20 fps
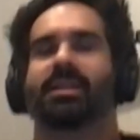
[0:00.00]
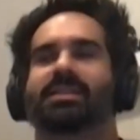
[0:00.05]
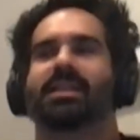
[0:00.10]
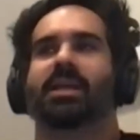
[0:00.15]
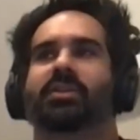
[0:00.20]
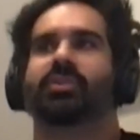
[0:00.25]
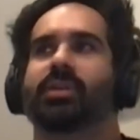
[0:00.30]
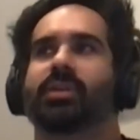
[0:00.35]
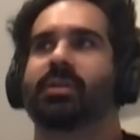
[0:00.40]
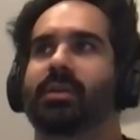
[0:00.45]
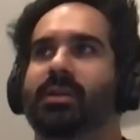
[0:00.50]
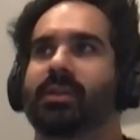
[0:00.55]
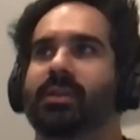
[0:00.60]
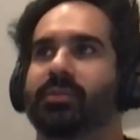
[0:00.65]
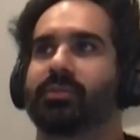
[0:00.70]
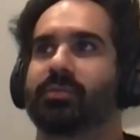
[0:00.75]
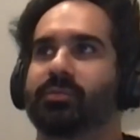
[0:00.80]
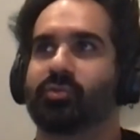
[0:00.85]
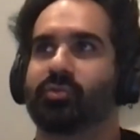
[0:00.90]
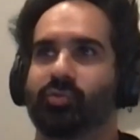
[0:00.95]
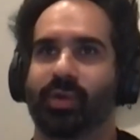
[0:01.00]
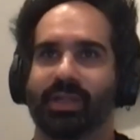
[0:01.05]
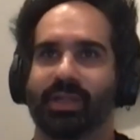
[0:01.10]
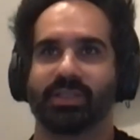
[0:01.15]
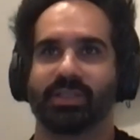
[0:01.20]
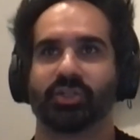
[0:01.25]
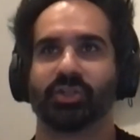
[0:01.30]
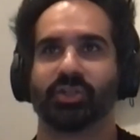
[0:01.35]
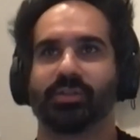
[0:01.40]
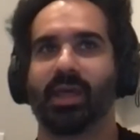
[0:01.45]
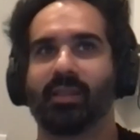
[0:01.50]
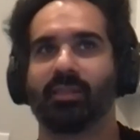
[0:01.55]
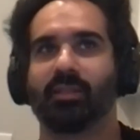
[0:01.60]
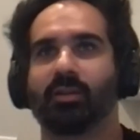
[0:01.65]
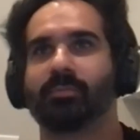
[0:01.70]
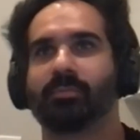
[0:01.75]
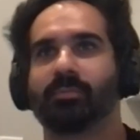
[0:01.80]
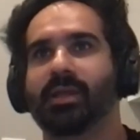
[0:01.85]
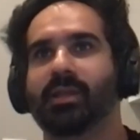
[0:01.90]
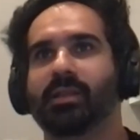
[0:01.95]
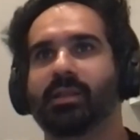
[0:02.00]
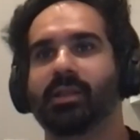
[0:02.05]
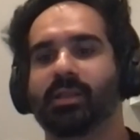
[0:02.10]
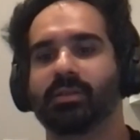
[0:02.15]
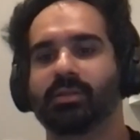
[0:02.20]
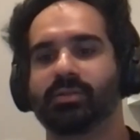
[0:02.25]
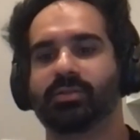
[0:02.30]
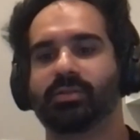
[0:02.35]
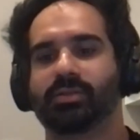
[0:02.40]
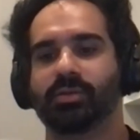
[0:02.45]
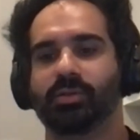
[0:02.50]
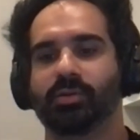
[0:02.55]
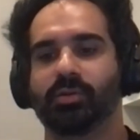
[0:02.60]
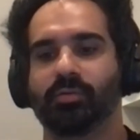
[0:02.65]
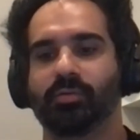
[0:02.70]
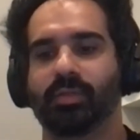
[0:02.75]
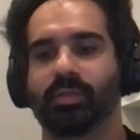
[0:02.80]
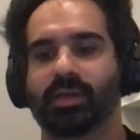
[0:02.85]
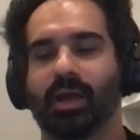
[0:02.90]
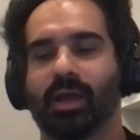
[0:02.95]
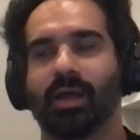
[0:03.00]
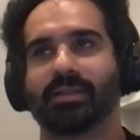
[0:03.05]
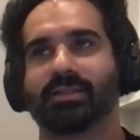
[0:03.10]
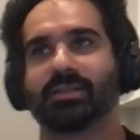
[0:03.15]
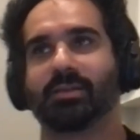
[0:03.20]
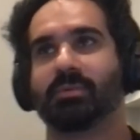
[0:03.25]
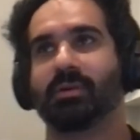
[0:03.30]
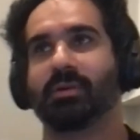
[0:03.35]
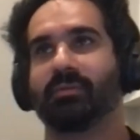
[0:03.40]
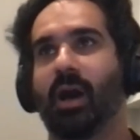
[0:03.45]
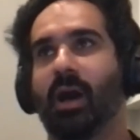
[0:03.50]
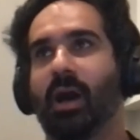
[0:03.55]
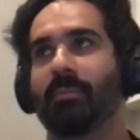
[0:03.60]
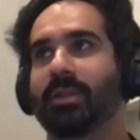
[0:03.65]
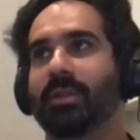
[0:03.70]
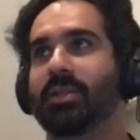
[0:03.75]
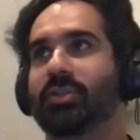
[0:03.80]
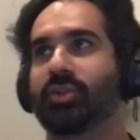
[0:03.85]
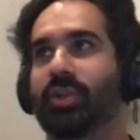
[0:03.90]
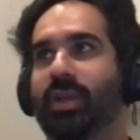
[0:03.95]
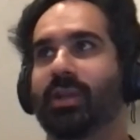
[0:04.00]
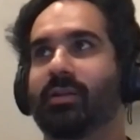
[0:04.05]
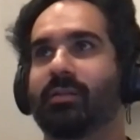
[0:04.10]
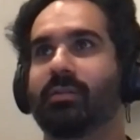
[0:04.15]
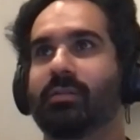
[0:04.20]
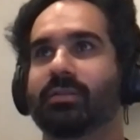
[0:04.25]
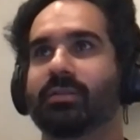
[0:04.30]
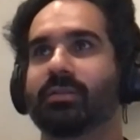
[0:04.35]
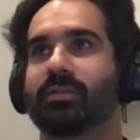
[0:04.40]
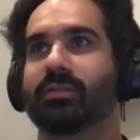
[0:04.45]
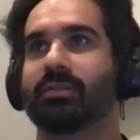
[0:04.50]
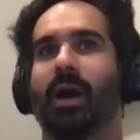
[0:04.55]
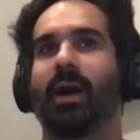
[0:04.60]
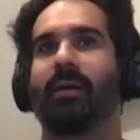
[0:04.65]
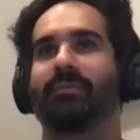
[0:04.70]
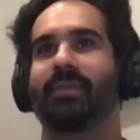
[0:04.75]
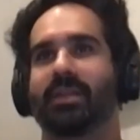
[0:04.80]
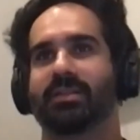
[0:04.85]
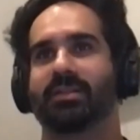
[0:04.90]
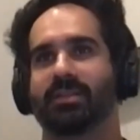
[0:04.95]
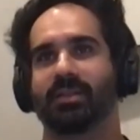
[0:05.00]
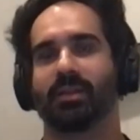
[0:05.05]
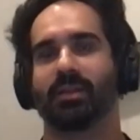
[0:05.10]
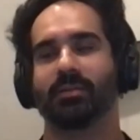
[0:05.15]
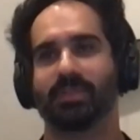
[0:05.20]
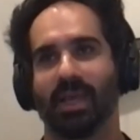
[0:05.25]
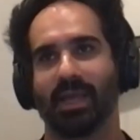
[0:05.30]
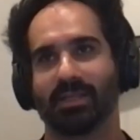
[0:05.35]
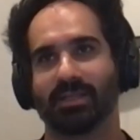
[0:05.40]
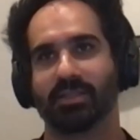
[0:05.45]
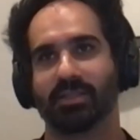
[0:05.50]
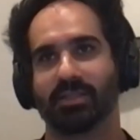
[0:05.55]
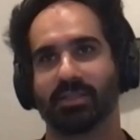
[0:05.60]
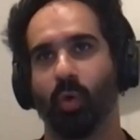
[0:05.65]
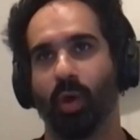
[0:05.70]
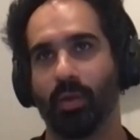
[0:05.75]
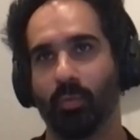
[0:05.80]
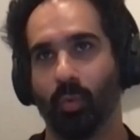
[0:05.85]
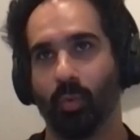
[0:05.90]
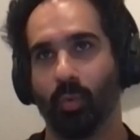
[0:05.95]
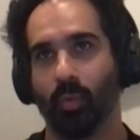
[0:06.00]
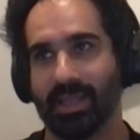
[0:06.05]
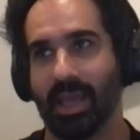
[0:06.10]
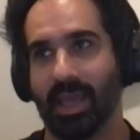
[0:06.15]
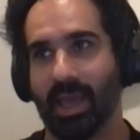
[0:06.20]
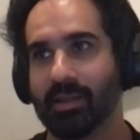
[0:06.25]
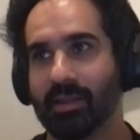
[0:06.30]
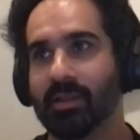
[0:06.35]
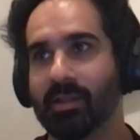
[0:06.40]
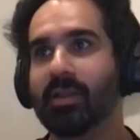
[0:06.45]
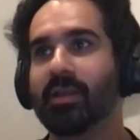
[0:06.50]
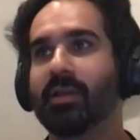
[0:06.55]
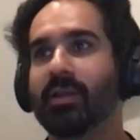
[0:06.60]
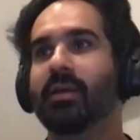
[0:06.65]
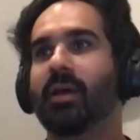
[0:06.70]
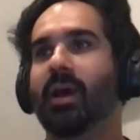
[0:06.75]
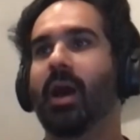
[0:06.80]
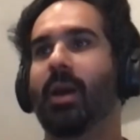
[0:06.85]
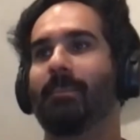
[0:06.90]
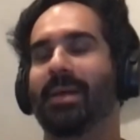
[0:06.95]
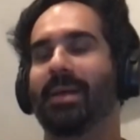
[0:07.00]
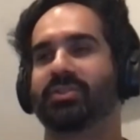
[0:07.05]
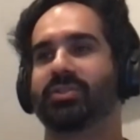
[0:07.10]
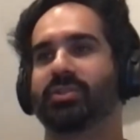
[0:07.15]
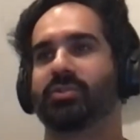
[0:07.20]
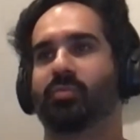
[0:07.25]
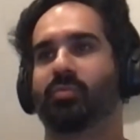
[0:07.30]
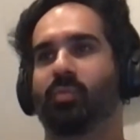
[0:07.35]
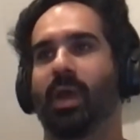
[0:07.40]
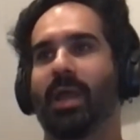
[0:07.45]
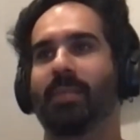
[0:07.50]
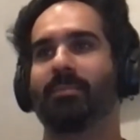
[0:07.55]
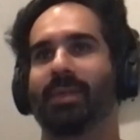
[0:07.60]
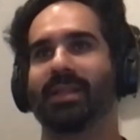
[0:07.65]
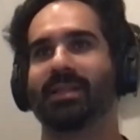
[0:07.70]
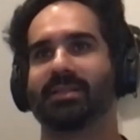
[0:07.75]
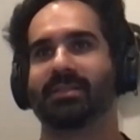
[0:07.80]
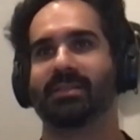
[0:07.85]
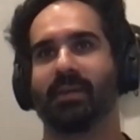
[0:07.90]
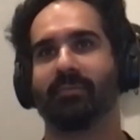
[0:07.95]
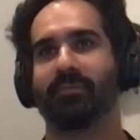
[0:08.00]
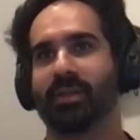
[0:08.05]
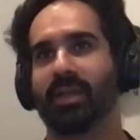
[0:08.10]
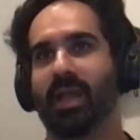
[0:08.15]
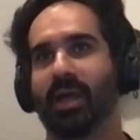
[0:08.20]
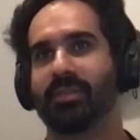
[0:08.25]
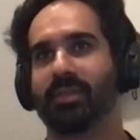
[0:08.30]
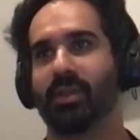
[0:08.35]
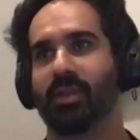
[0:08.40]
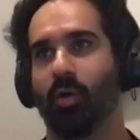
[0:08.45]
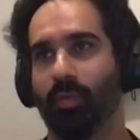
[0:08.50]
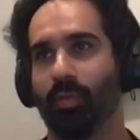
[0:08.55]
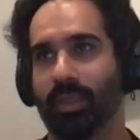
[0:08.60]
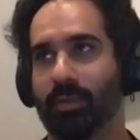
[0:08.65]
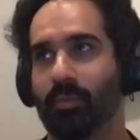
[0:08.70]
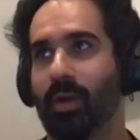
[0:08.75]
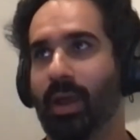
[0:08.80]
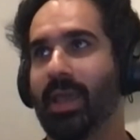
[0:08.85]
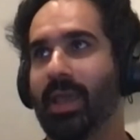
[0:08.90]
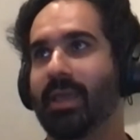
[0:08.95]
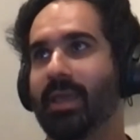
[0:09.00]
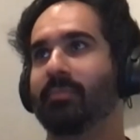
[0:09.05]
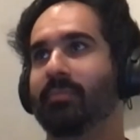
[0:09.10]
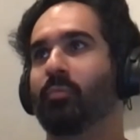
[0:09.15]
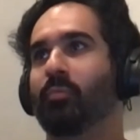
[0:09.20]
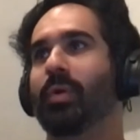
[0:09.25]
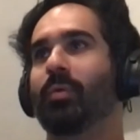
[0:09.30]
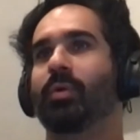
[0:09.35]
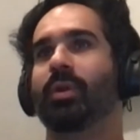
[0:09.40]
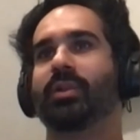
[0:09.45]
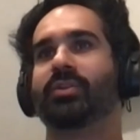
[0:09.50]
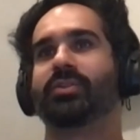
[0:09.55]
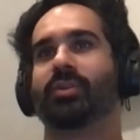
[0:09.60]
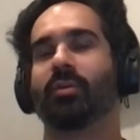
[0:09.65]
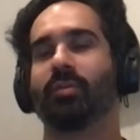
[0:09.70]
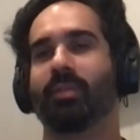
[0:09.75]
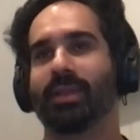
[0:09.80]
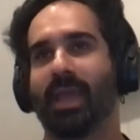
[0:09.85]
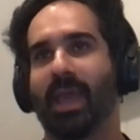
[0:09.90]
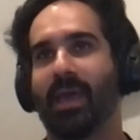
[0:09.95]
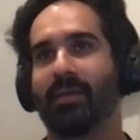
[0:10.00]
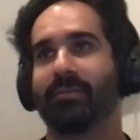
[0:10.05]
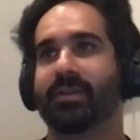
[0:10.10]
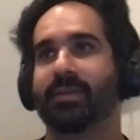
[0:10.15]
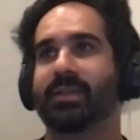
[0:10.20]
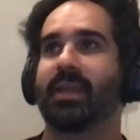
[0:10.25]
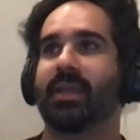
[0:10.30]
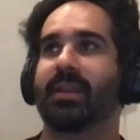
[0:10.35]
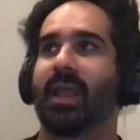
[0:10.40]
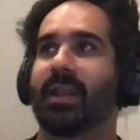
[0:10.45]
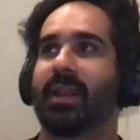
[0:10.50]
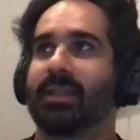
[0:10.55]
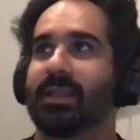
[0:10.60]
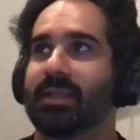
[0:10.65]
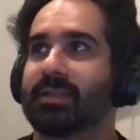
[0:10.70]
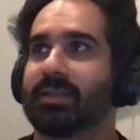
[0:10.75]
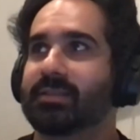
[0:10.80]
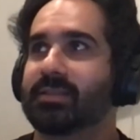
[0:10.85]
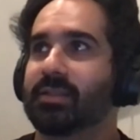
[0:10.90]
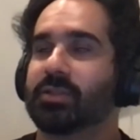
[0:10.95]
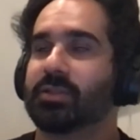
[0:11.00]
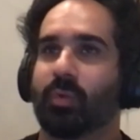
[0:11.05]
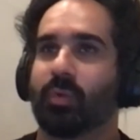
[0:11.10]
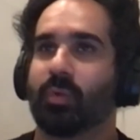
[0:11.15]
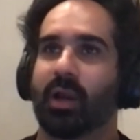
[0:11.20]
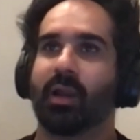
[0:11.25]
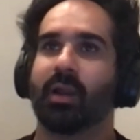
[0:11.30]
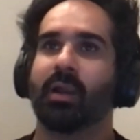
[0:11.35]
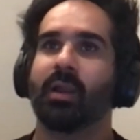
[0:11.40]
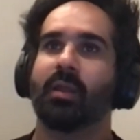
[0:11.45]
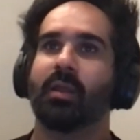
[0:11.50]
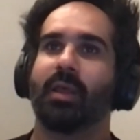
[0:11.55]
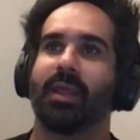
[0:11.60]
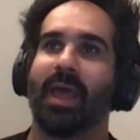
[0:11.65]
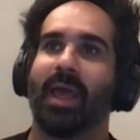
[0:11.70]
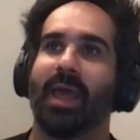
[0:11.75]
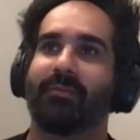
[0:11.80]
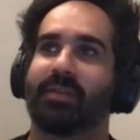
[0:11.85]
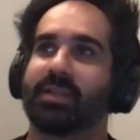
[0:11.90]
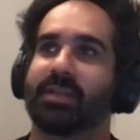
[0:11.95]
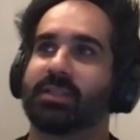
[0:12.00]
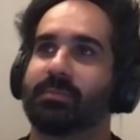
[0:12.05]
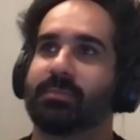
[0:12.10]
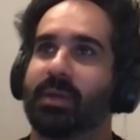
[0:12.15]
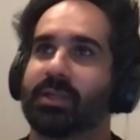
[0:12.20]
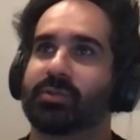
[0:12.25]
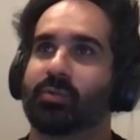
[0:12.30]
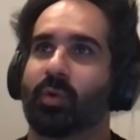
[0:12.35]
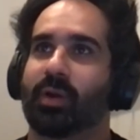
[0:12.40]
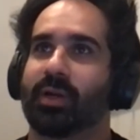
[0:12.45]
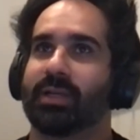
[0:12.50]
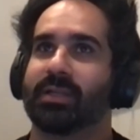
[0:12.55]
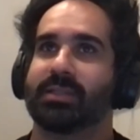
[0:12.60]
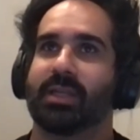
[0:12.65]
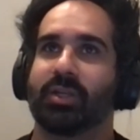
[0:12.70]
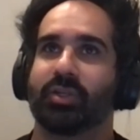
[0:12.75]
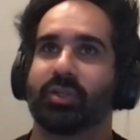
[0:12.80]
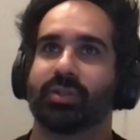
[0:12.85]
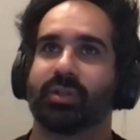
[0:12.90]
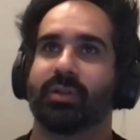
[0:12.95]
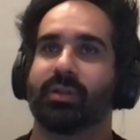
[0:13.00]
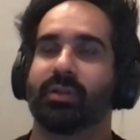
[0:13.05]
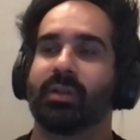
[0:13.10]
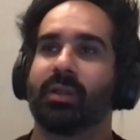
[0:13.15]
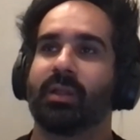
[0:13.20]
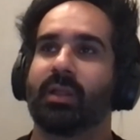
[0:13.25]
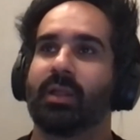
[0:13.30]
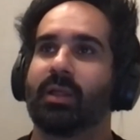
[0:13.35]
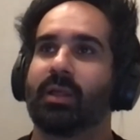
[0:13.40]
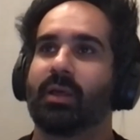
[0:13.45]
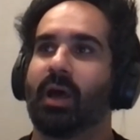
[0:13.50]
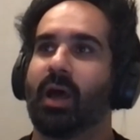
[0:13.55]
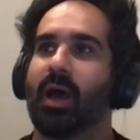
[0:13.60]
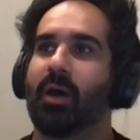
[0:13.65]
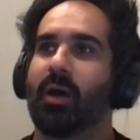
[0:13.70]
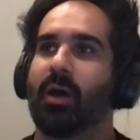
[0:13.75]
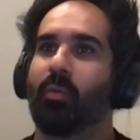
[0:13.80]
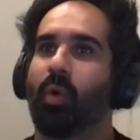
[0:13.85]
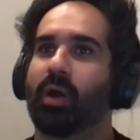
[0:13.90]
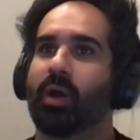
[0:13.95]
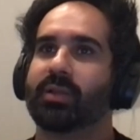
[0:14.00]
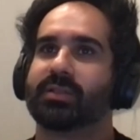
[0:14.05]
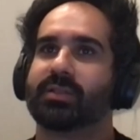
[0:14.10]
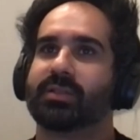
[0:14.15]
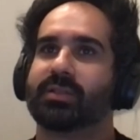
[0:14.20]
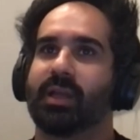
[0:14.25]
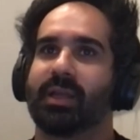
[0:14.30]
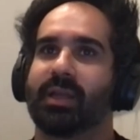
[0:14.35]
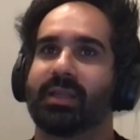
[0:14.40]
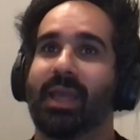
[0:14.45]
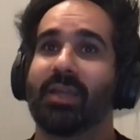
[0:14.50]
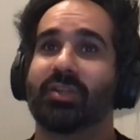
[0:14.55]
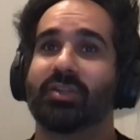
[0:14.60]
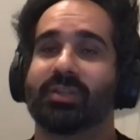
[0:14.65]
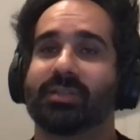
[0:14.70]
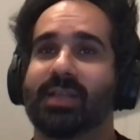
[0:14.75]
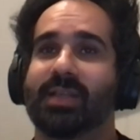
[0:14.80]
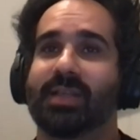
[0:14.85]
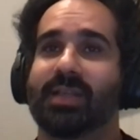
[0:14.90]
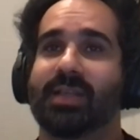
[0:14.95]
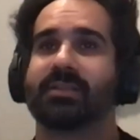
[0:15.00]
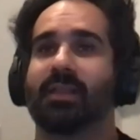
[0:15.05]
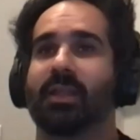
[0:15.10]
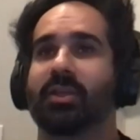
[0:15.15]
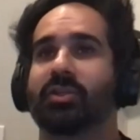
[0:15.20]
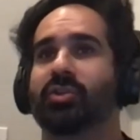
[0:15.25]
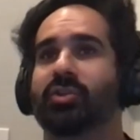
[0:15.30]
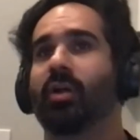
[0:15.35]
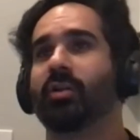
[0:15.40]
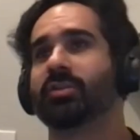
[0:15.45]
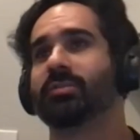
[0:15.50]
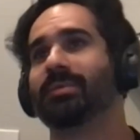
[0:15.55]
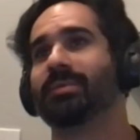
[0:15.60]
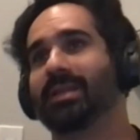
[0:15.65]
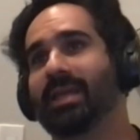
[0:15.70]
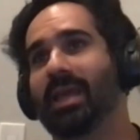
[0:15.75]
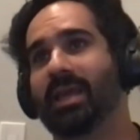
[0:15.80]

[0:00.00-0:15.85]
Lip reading: actually transition that a little bit into the concept of Omni Channel. So obviously text is one way to get messages read, but it's definitely not the only way. And we would certainly advocate in any instance where an advocacy-based organization wants to engage in texting, they should also be